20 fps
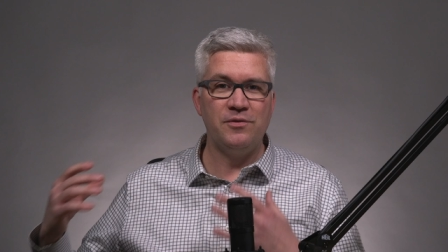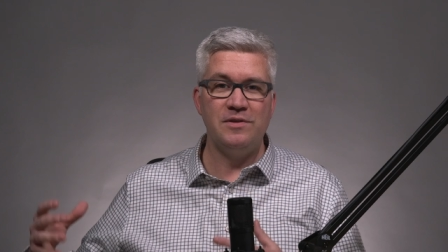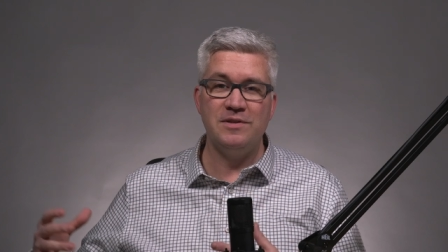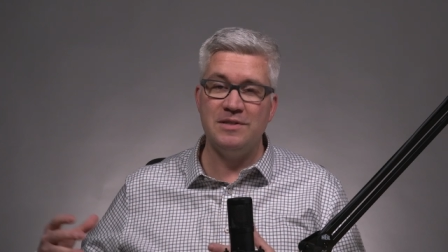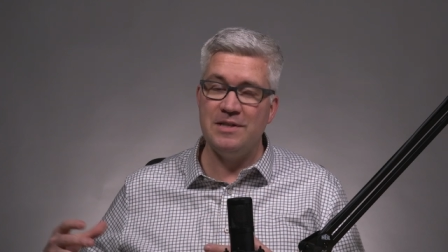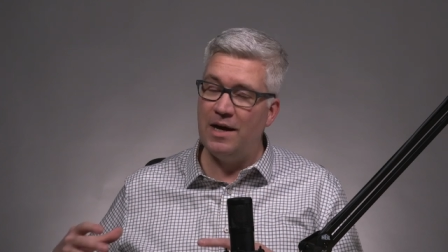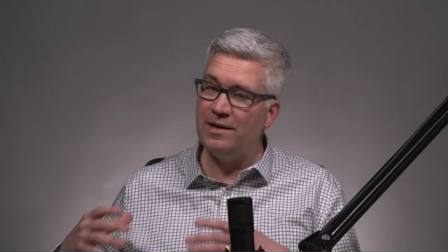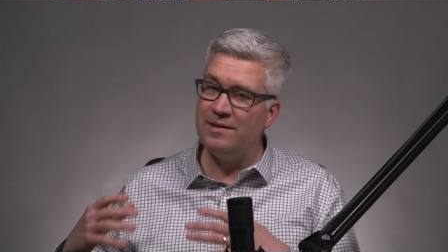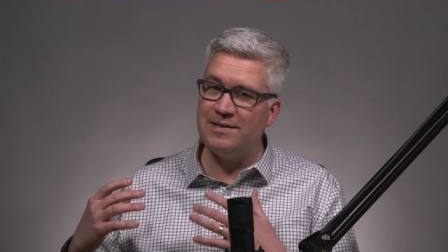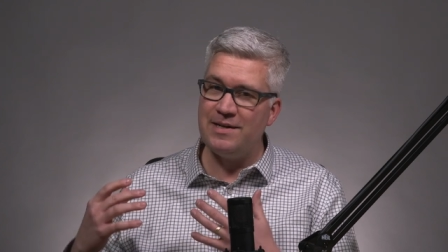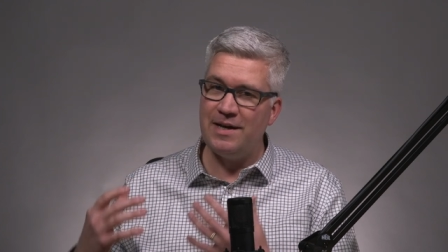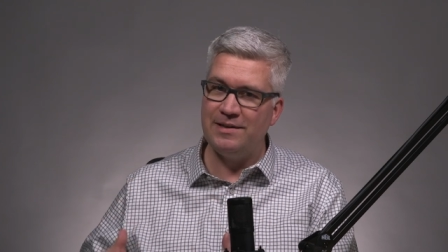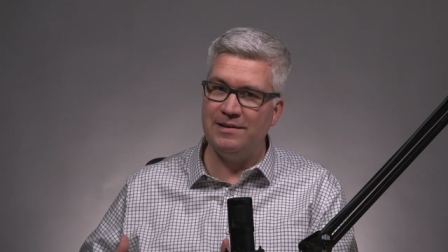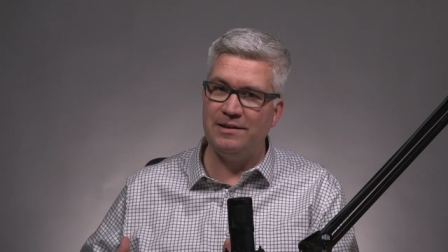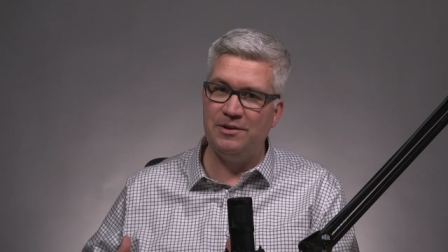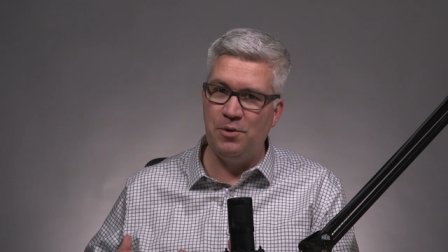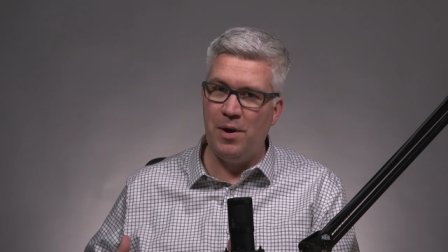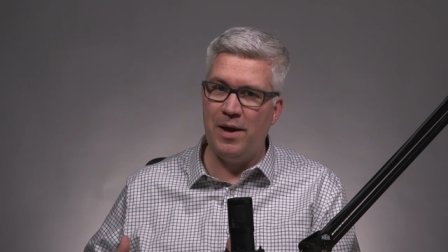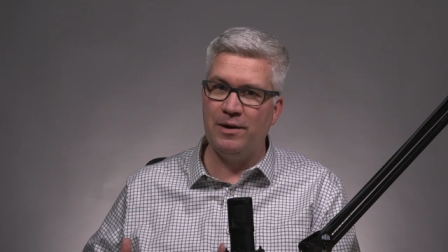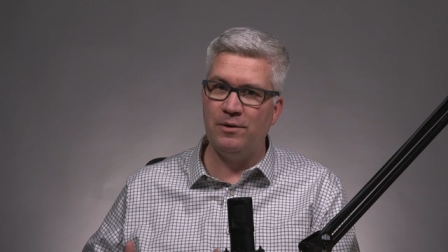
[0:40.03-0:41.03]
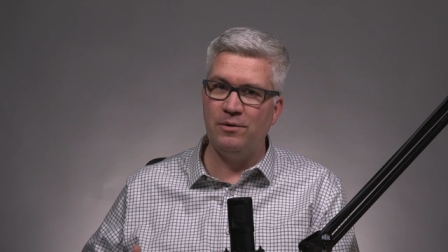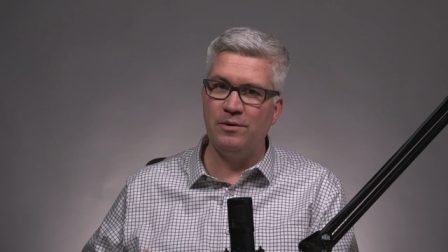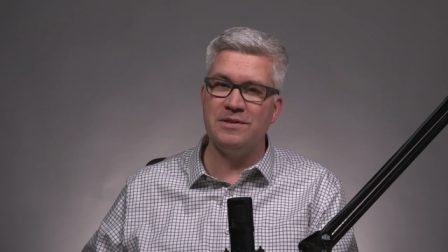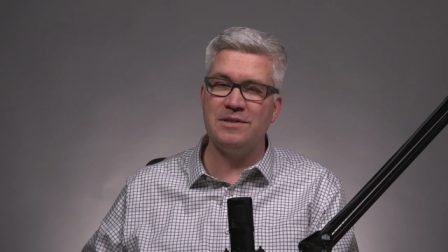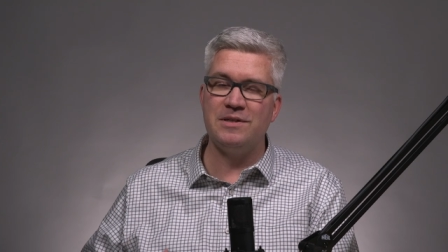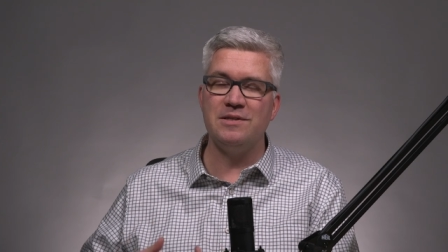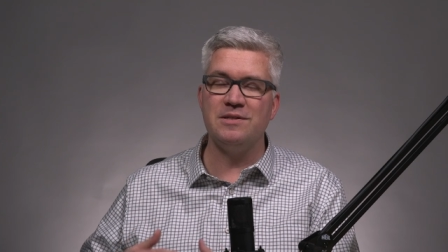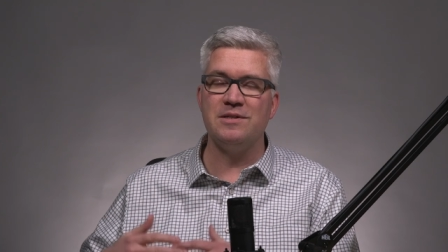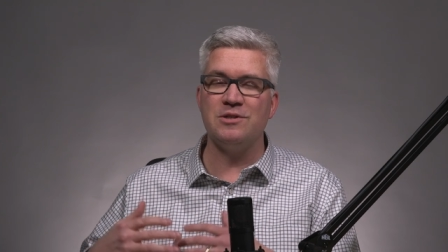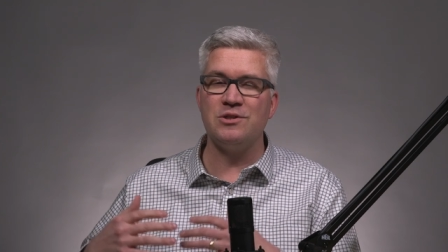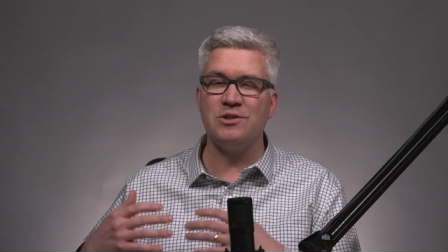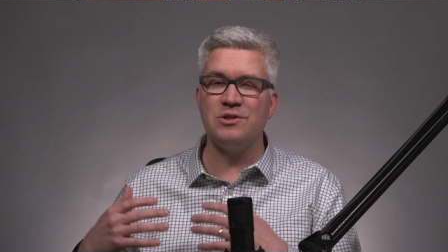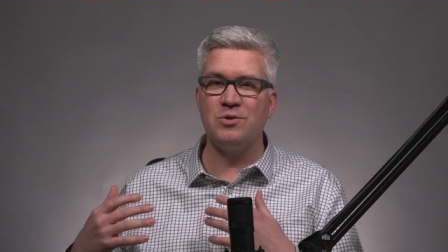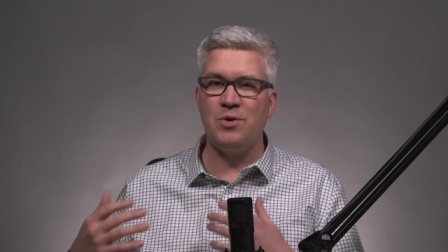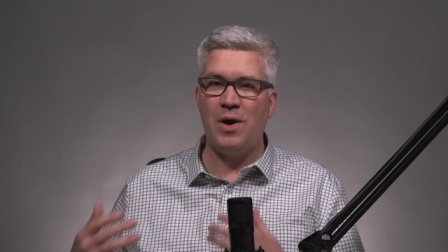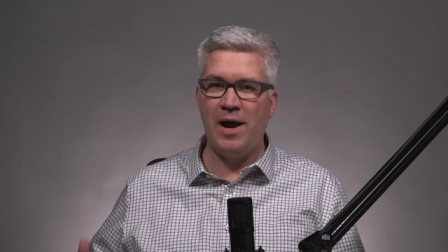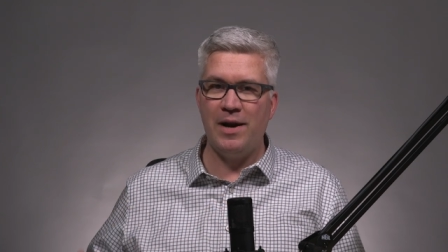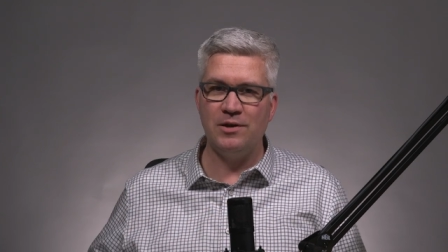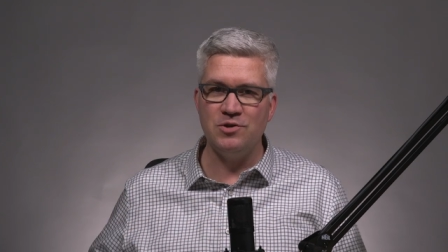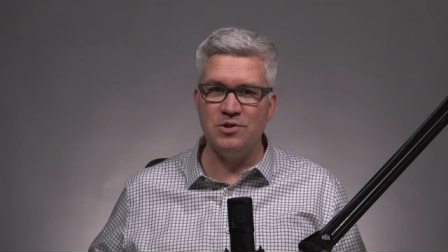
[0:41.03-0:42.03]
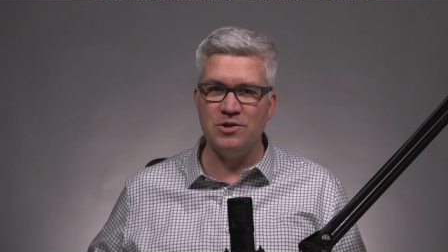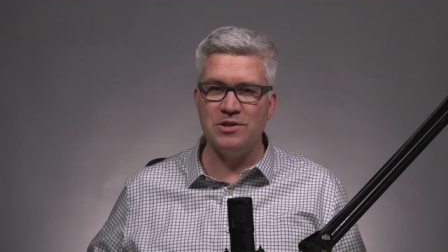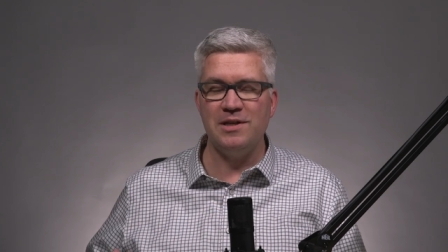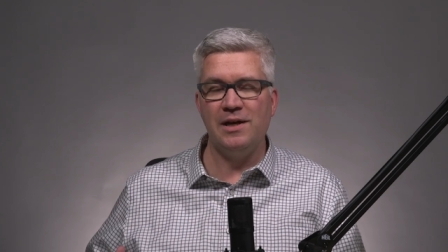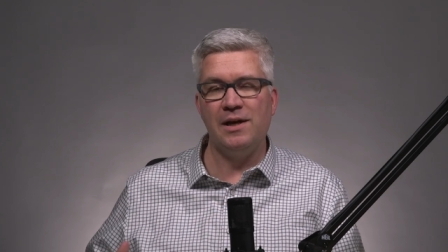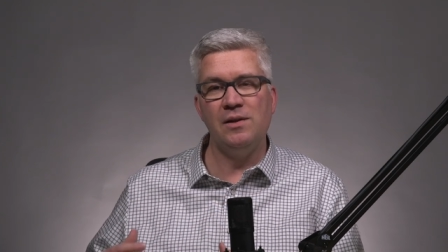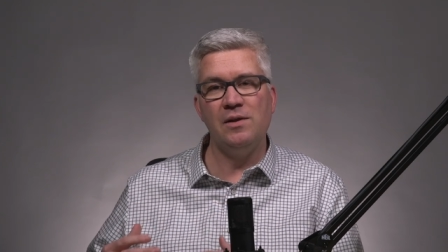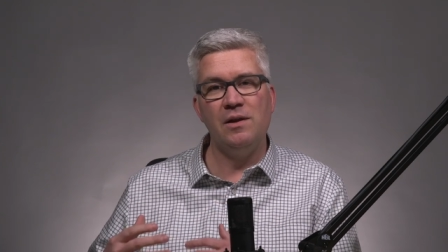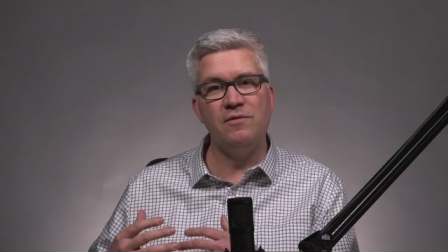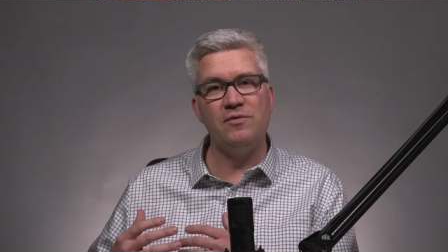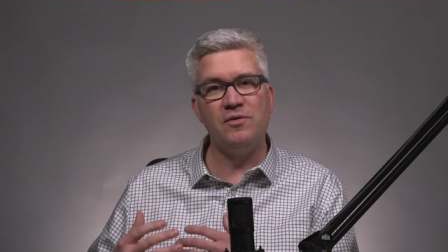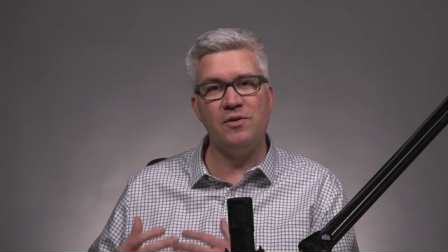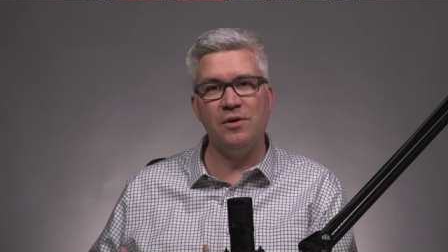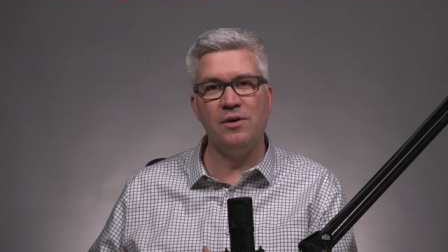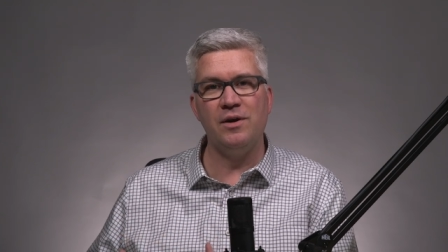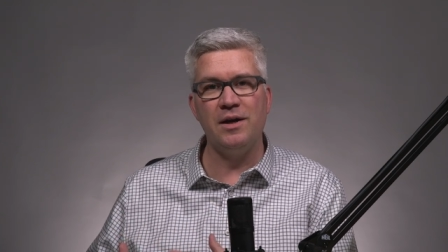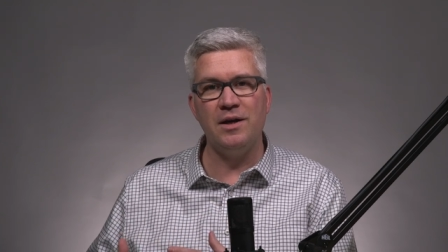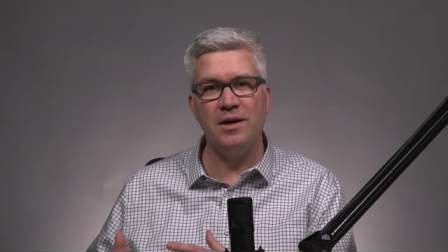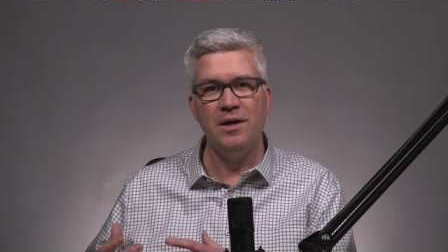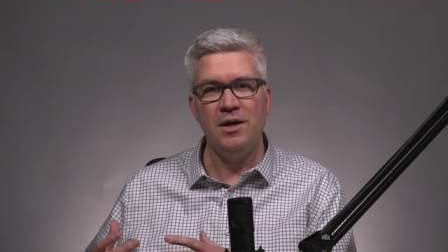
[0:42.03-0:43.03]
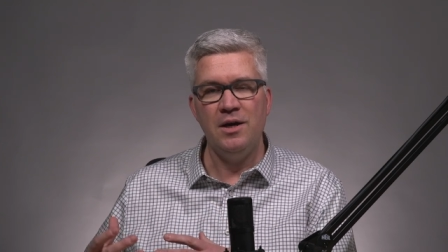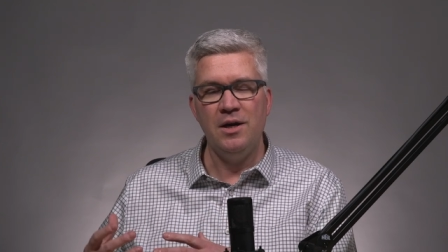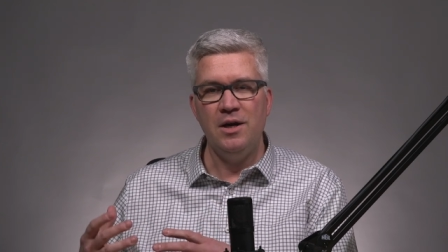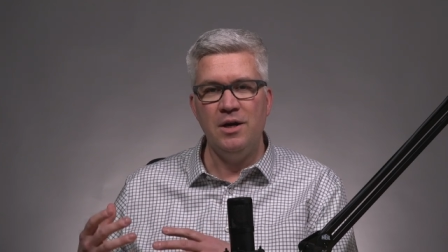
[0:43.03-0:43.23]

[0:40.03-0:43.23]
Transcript: He's not a technical analyst, he's a strategist, and I love hearing